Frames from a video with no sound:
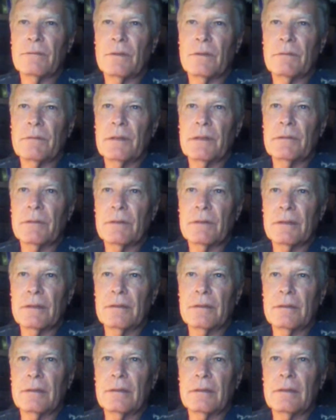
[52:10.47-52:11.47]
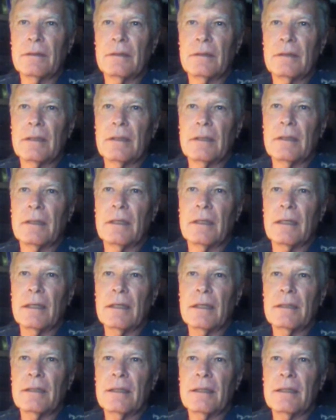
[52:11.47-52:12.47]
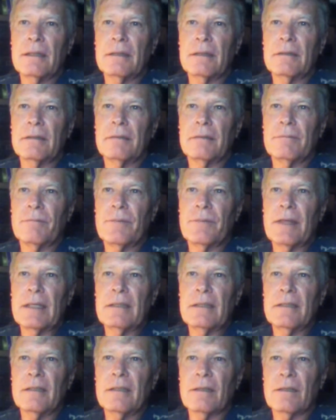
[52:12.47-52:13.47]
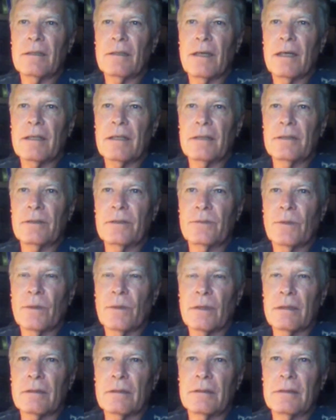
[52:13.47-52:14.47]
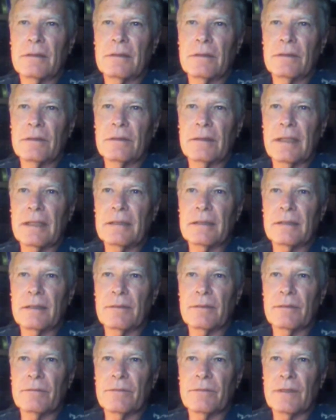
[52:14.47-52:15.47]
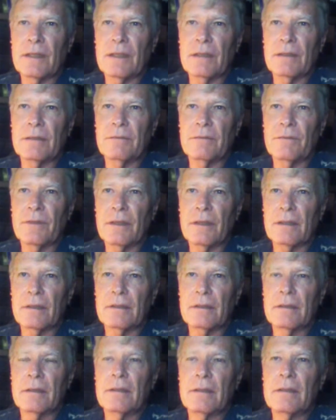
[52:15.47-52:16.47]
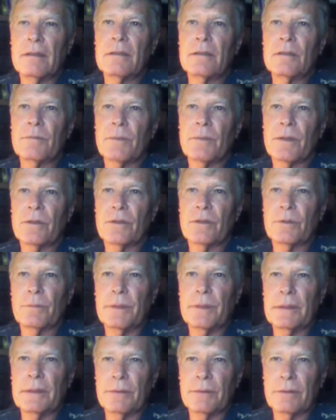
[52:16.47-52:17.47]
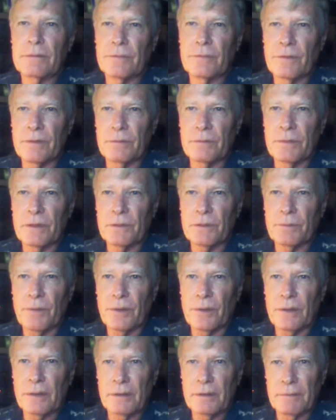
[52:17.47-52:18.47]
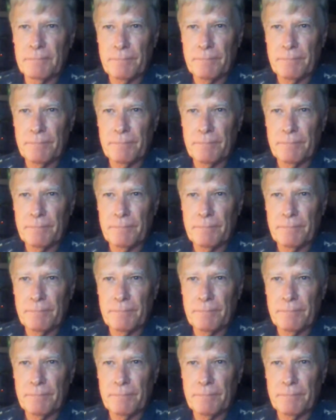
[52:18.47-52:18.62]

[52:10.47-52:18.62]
what we were doing, and they did a lot of good work in those days. They were very, very spiritual people for the most part.